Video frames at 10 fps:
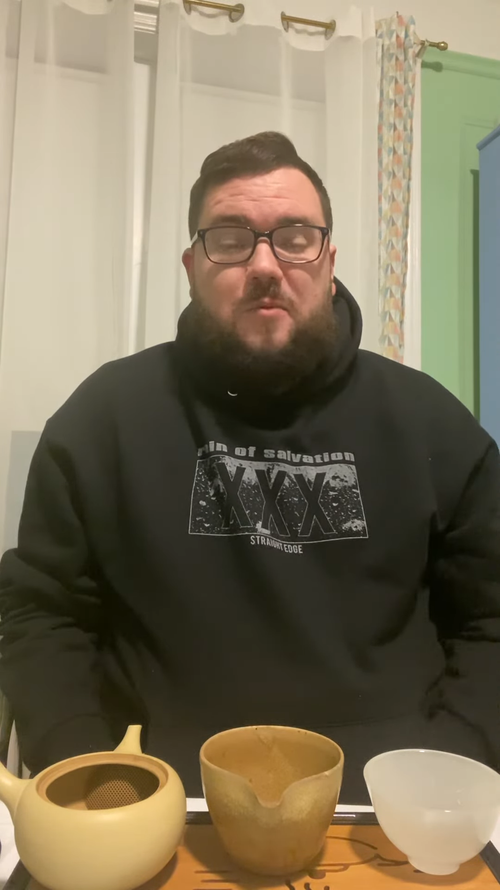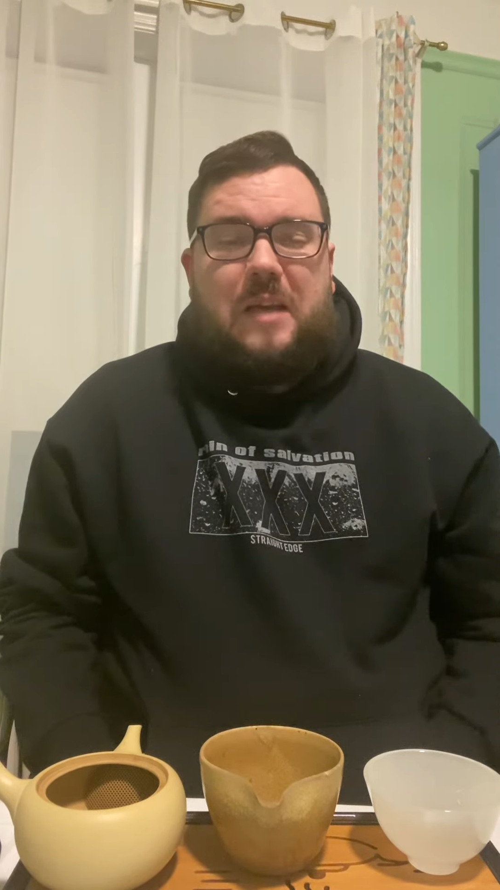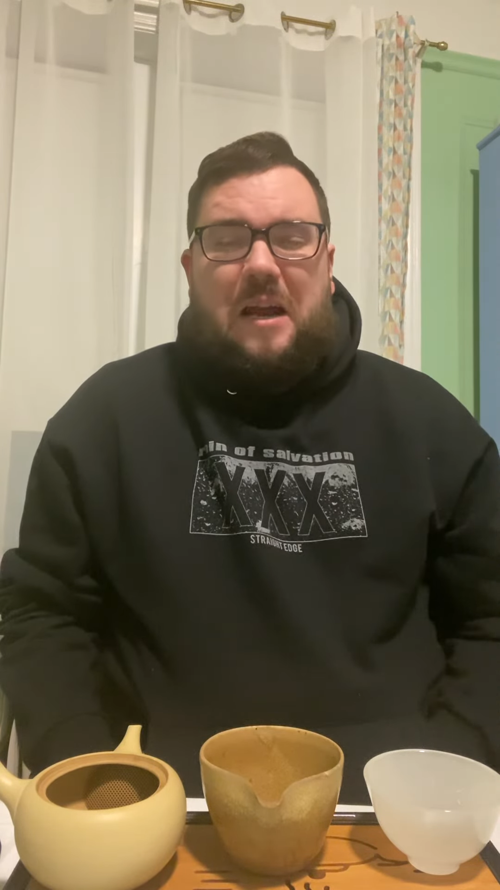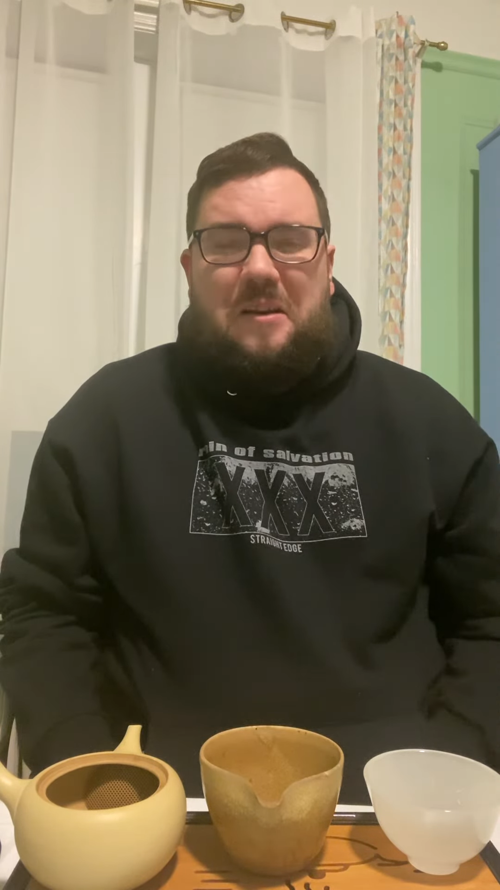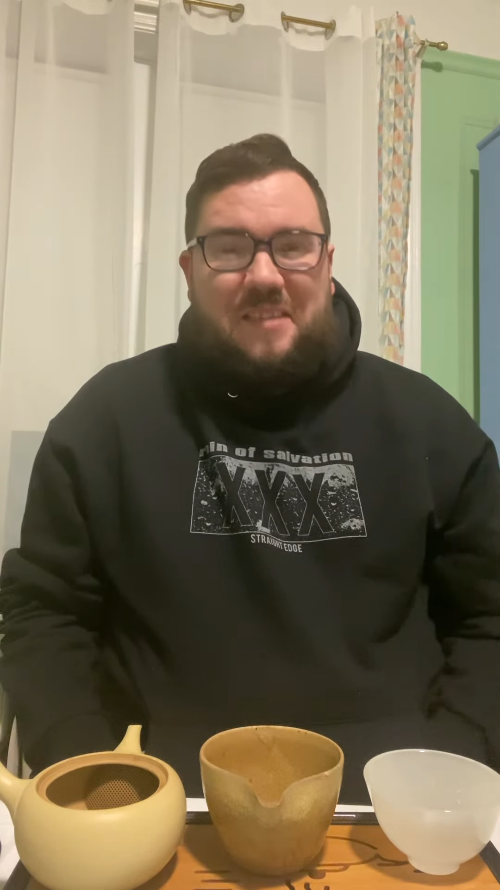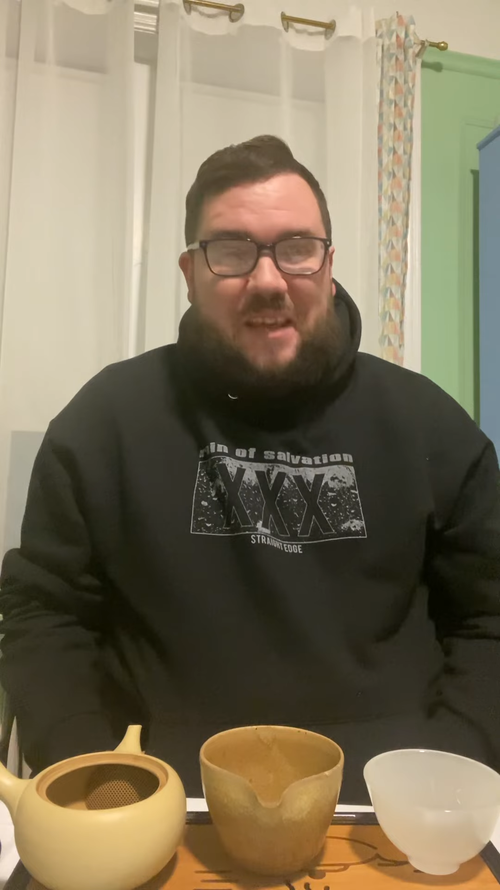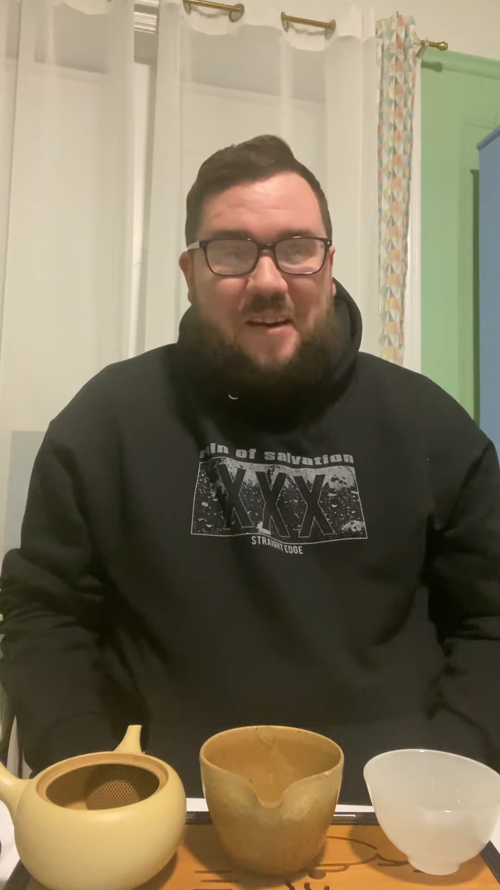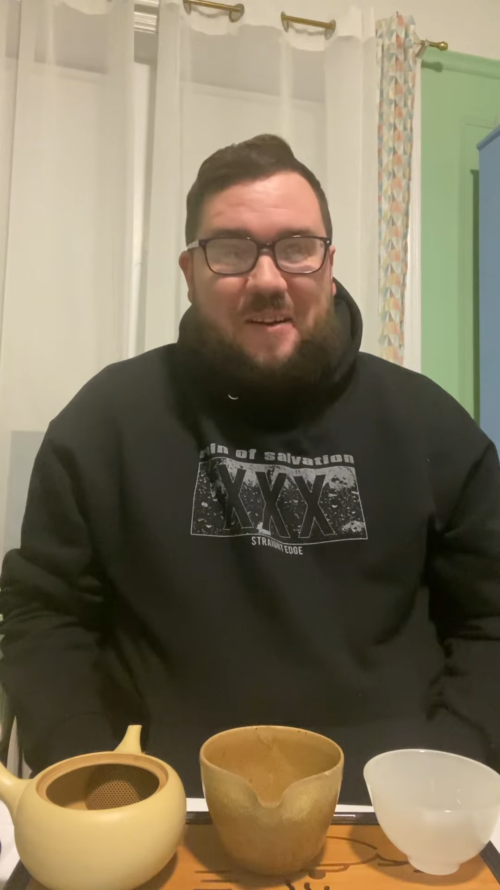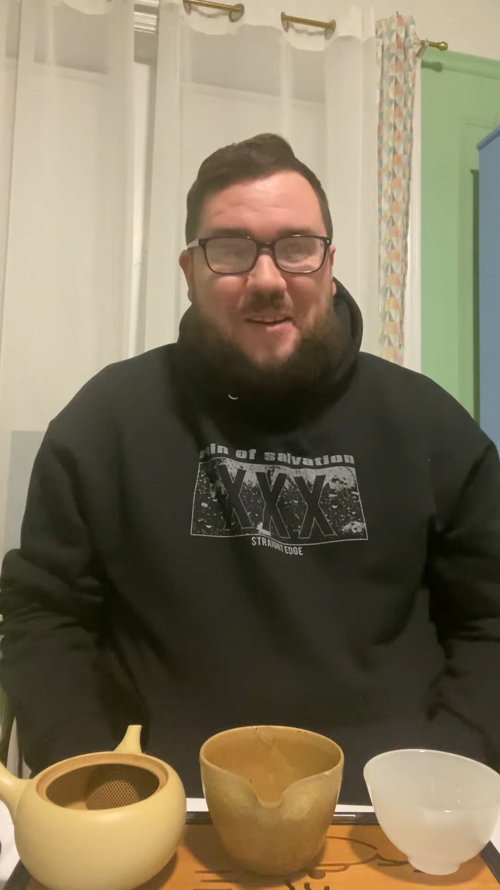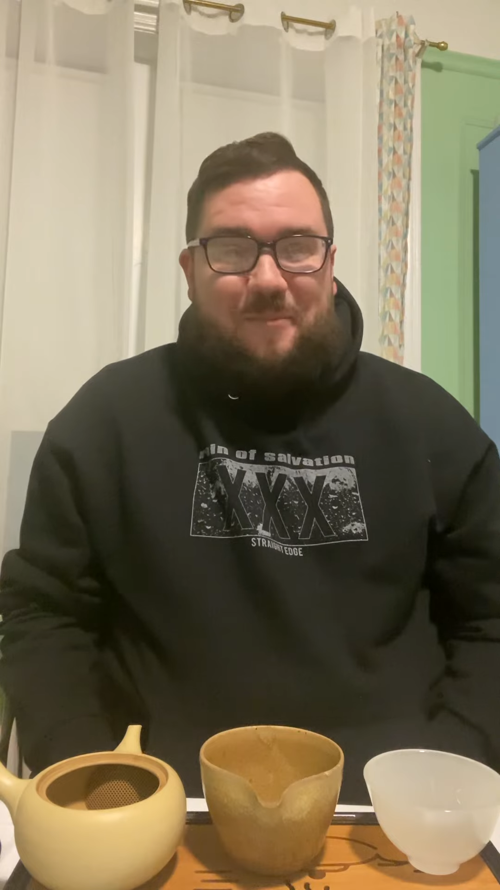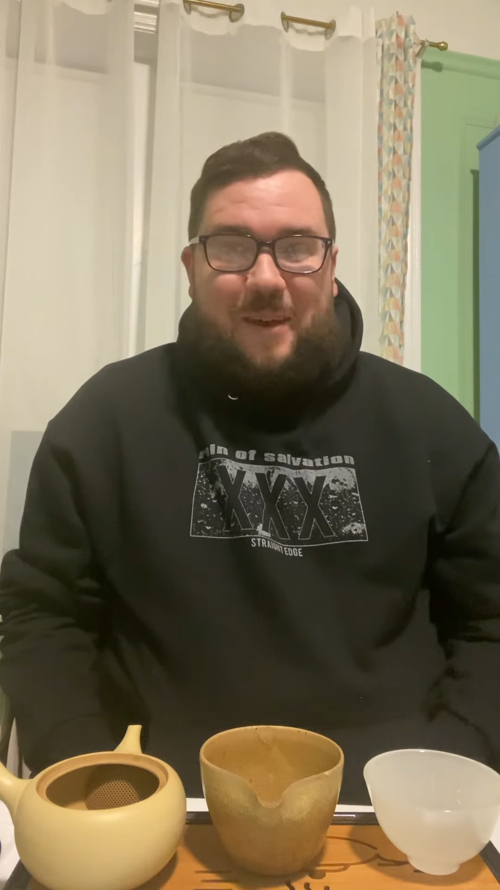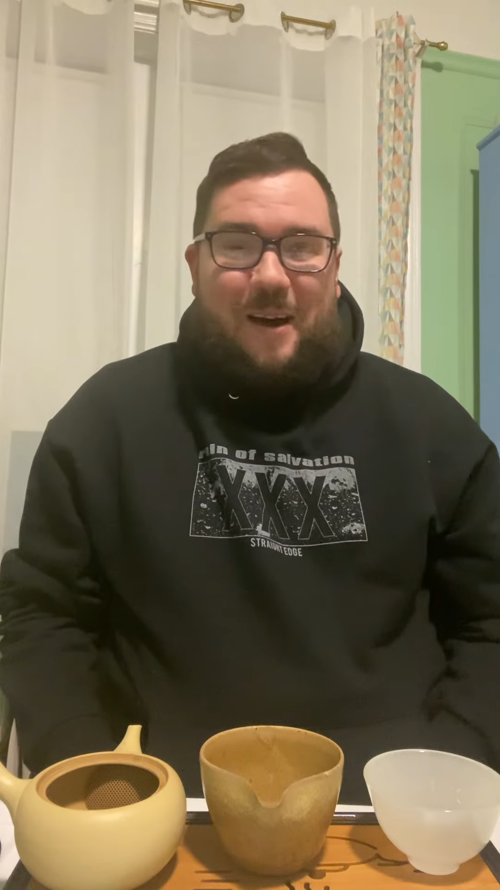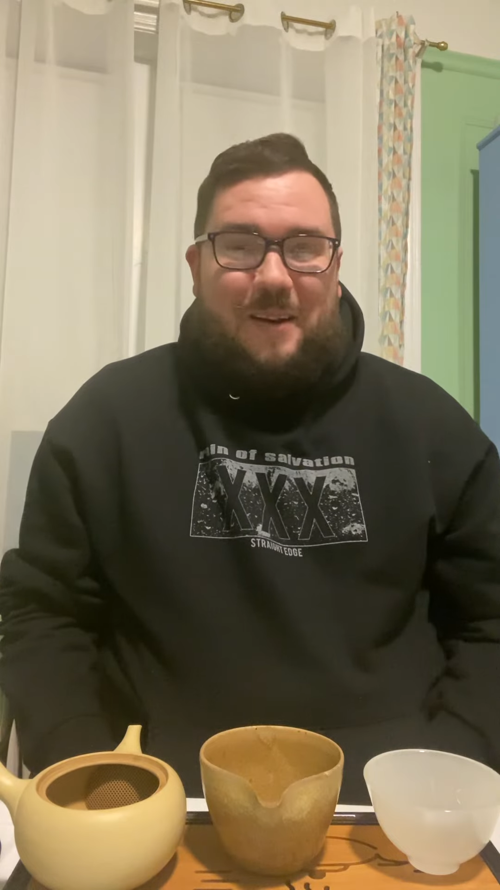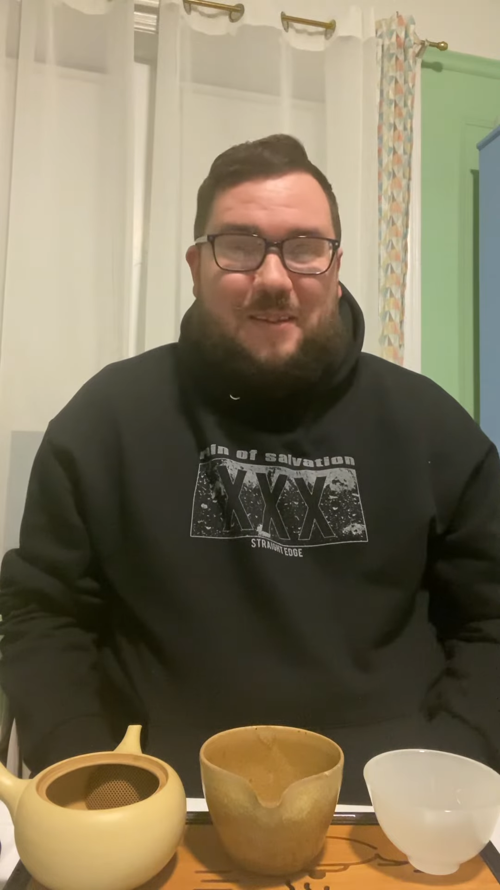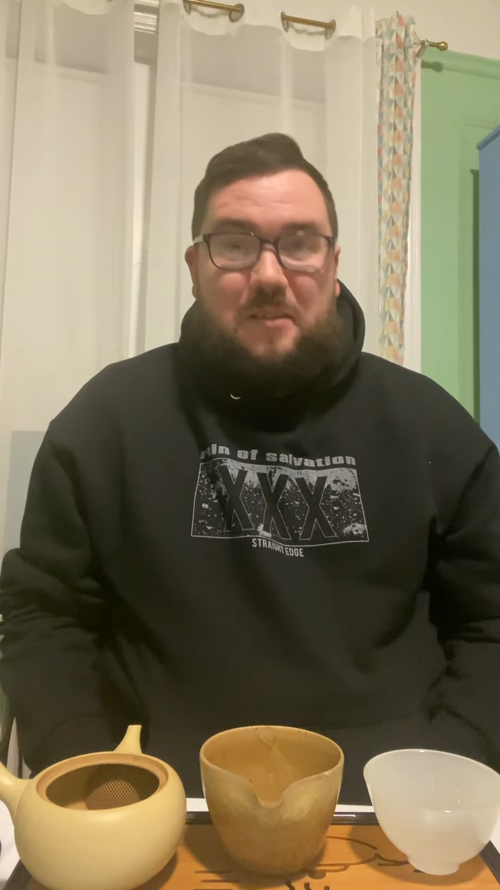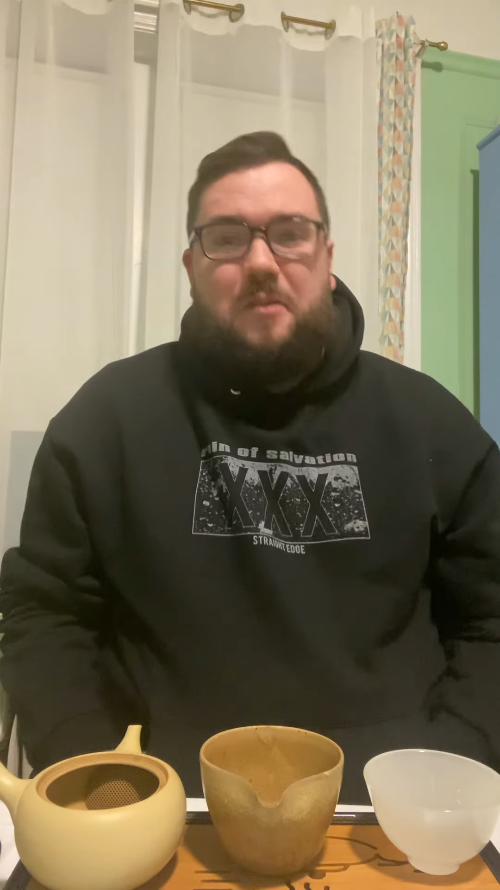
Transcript: was kind of scary, to be honest.